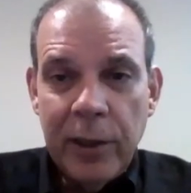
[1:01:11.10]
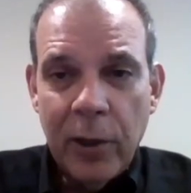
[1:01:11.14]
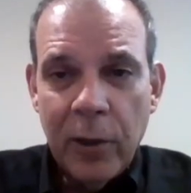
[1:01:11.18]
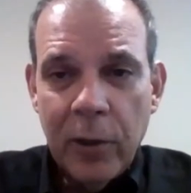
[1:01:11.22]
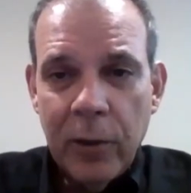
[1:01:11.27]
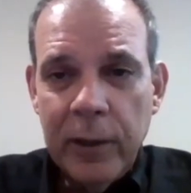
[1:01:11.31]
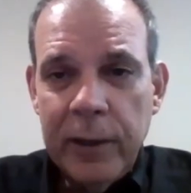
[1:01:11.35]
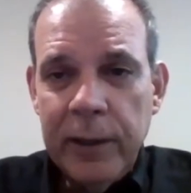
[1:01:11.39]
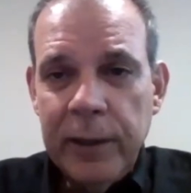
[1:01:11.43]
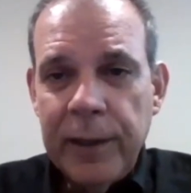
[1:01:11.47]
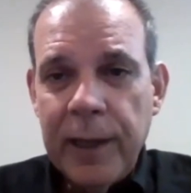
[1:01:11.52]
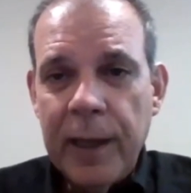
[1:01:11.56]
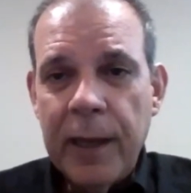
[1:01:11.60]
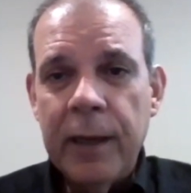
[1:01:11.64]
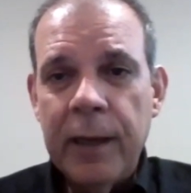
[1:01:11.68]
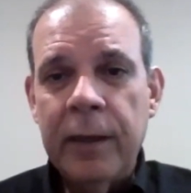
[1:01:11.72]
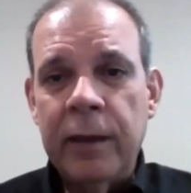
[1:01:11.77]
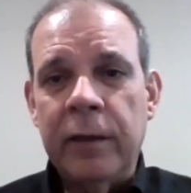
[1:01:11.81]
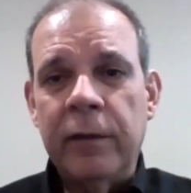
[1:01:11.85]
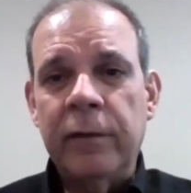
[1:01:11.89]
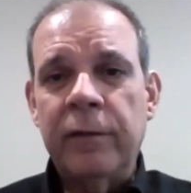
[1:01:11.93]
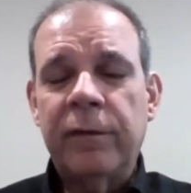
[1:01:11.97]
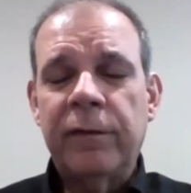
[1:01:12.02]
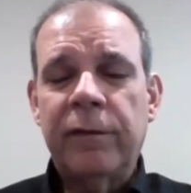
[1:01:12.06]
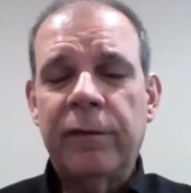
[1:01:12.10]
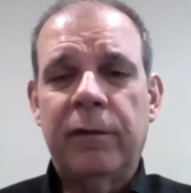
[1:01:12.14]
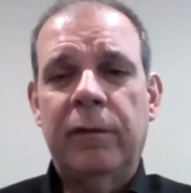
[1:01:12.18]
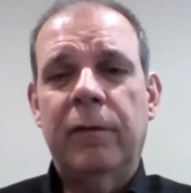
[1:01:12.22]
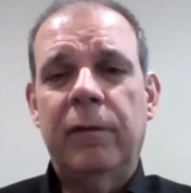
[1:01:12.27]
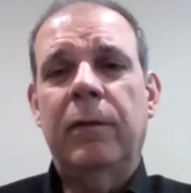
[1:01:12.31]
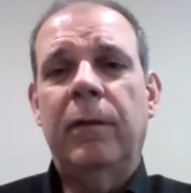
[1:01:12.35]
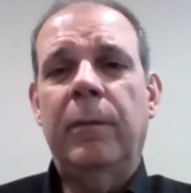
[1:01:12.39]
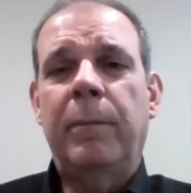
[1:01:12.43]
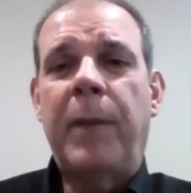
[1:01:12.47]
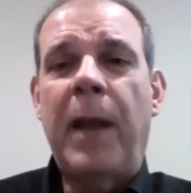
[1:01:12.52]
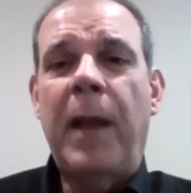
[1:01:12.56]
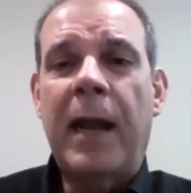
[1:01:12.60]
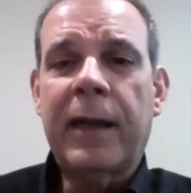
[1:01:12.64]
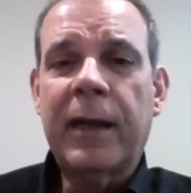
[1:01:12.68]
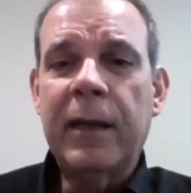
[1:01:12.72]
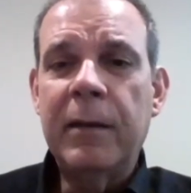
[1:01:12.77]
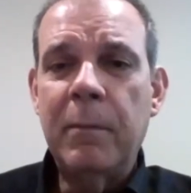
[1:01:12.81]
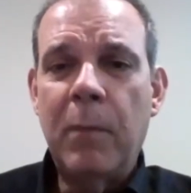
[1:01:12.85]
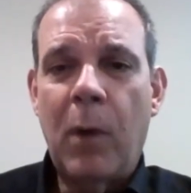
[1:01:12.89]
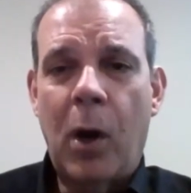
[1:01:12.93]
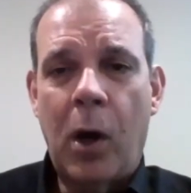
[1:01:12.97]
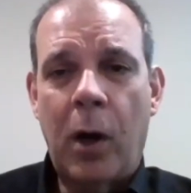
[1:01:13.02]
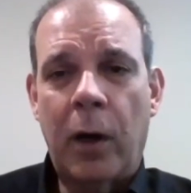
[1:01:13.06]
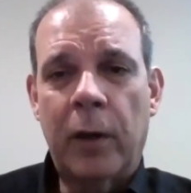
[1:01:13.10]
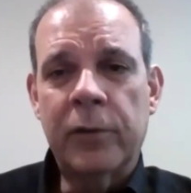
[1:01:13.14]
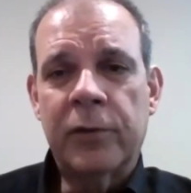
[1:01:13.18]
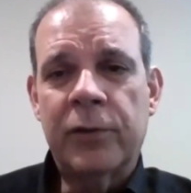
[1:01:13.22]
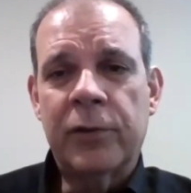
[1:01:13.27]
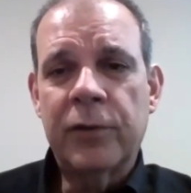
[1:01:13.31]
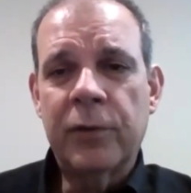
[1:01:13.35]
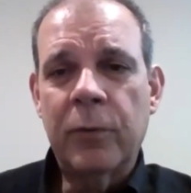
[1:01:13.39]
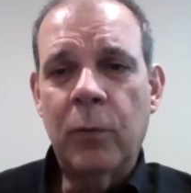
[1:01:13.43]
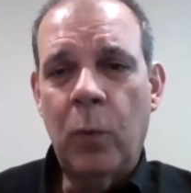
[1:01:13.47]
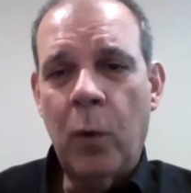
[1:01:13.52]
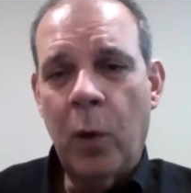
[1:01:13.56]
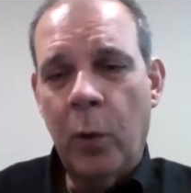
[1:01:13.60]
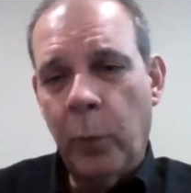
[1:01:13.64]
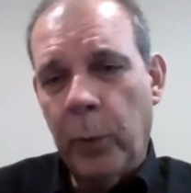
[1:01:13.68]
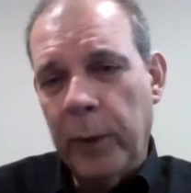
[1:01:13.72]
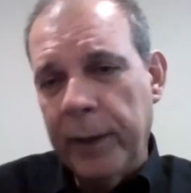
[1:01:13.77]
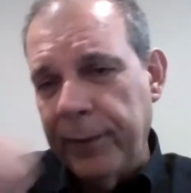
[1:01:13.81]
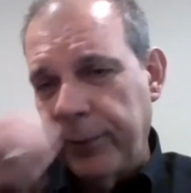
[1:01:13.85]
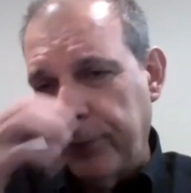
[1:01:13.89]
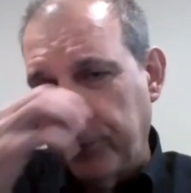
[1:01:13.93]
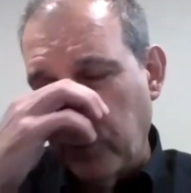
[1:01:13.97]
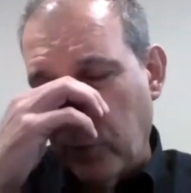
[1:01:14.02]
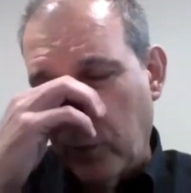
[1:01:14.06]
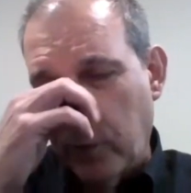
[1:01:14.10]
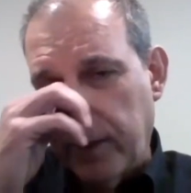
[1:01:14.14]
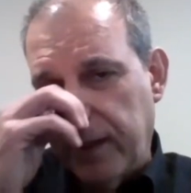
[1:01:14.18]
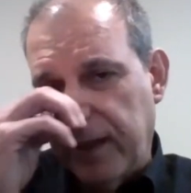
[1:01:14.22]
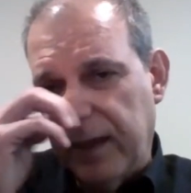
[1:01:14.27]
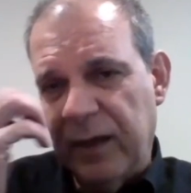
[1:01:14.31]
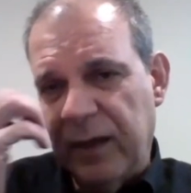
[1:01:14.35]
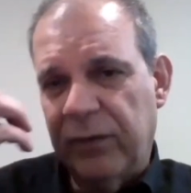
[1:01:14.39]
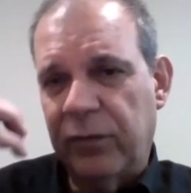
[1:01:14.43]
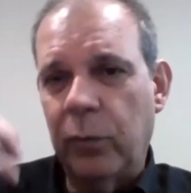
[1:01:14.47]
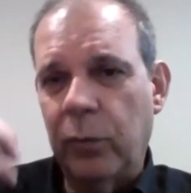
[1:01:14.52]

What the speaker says: the early days, back in March, what we thought